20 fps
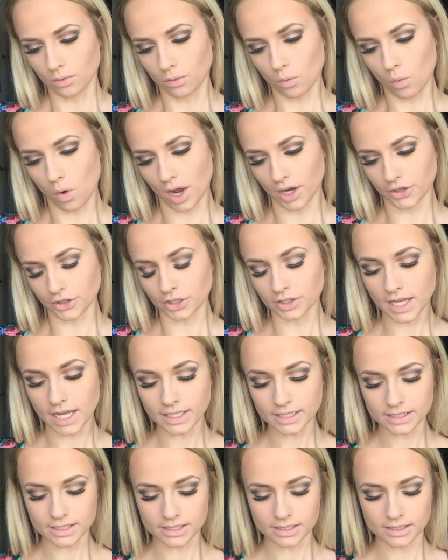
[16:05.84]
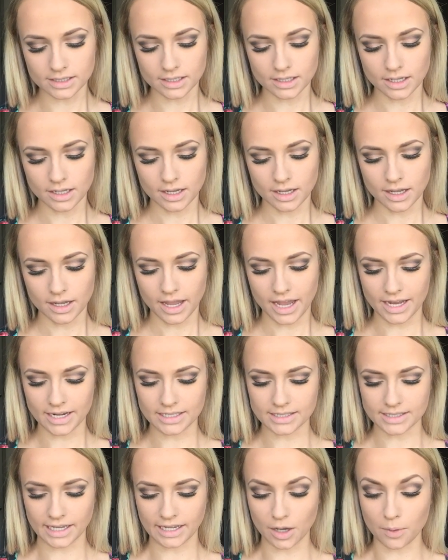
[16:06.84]
Wanderlust, and
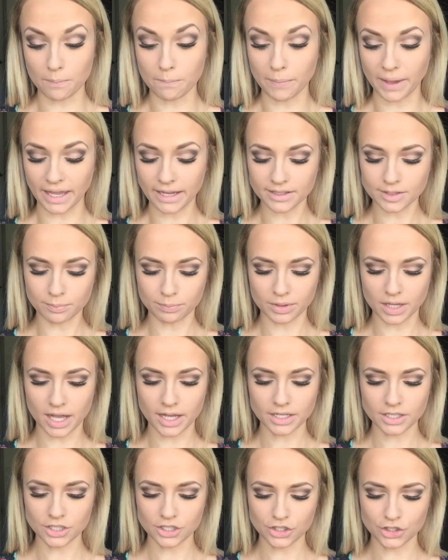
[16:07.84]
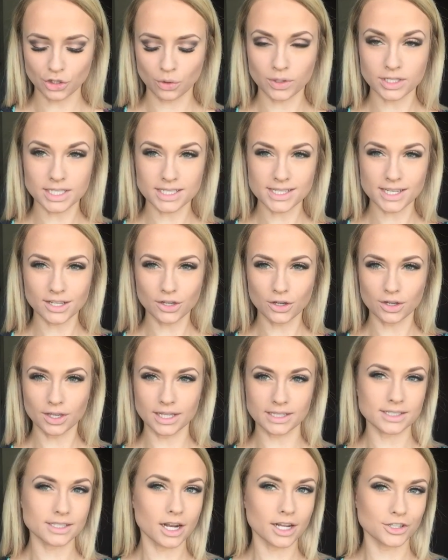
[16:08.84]
it's like a baked blush, so
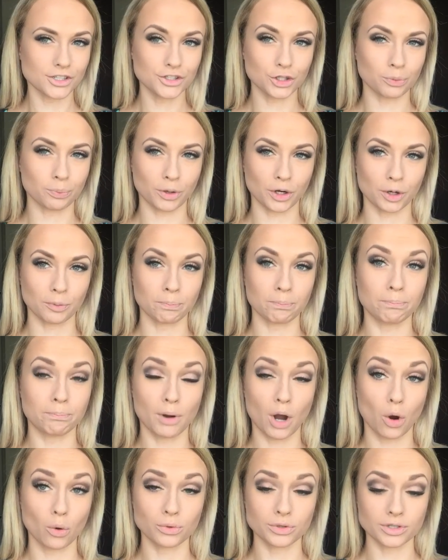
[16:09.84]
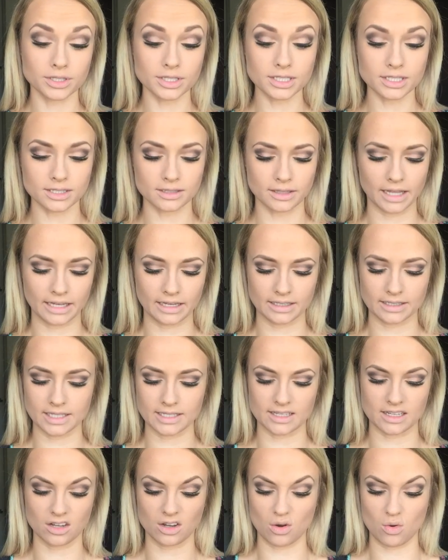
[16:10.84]
it's not super potent, like it
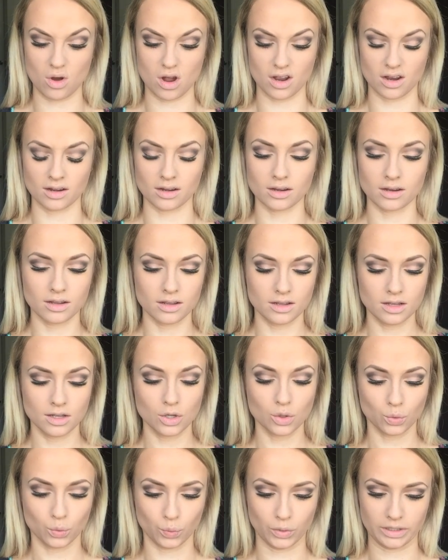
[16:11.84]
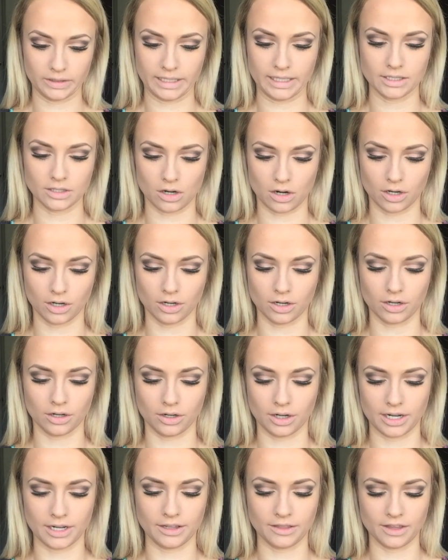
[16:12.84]
doesn't go on really dark
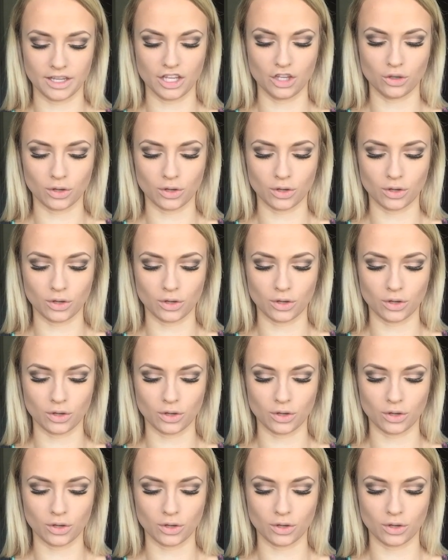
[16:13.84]
or anything.